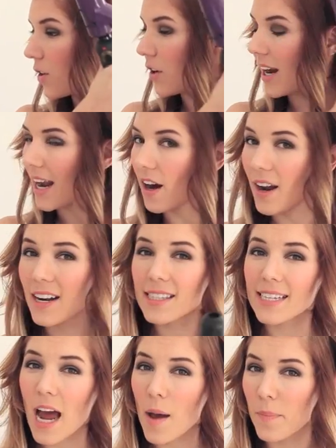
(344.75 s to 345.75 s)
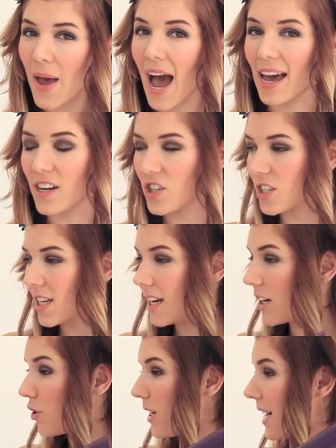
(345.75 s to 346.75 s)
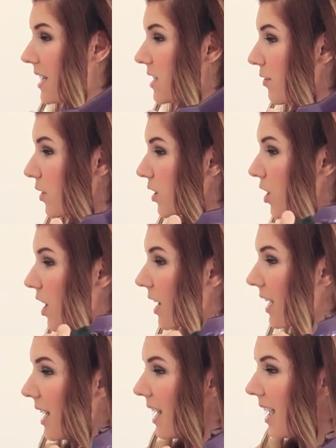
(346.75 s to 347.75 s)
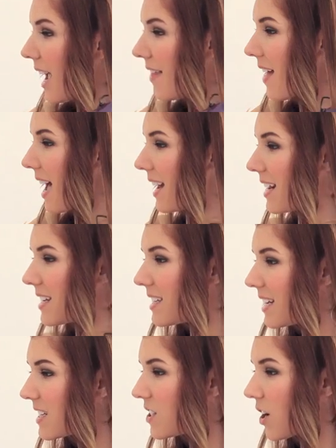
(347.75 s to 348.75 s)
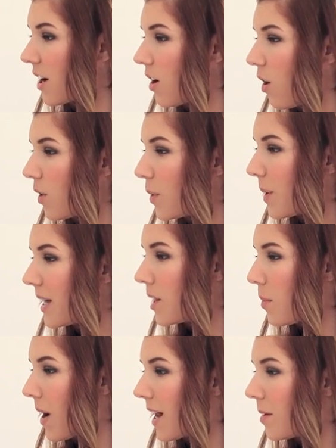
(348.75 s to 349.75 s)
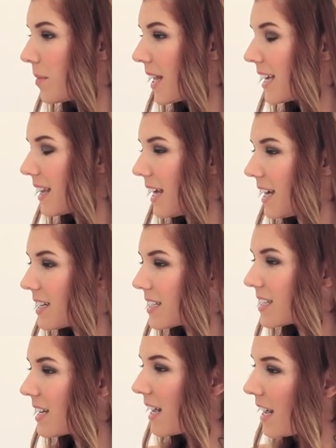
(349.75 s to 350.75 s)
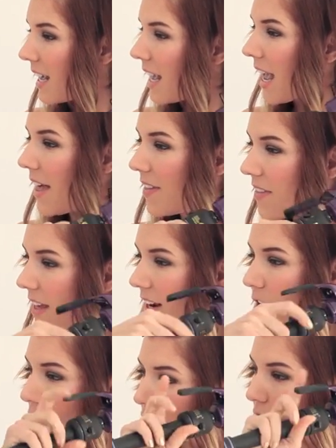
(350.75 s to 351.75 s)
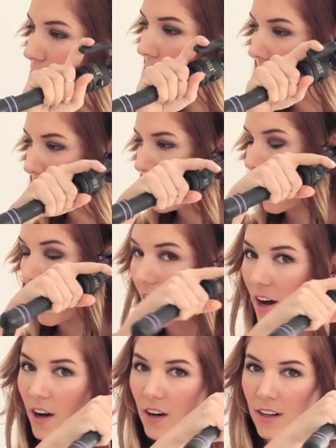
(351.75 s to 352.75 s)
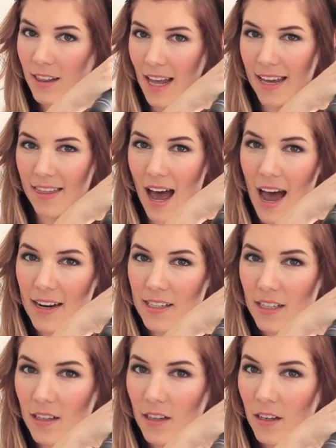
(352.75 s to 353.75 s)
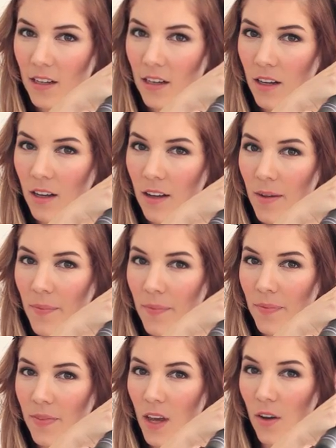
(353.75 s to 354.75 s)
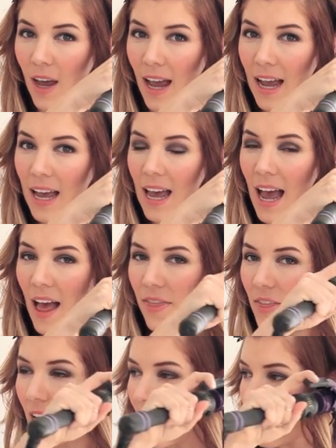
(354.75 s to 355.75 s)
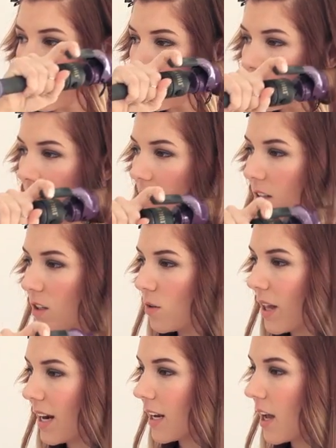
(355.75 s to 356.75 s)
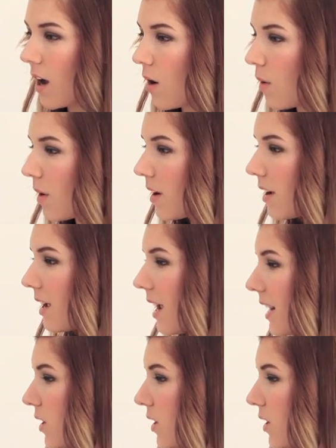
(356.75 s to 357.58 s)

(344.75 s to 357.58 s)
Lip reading: their hair, and it's not bad, it's just gonna create a different look. And that is, they start all the way at the bottom like this, and then they curl up the hair like that, okay? And then you let it go. And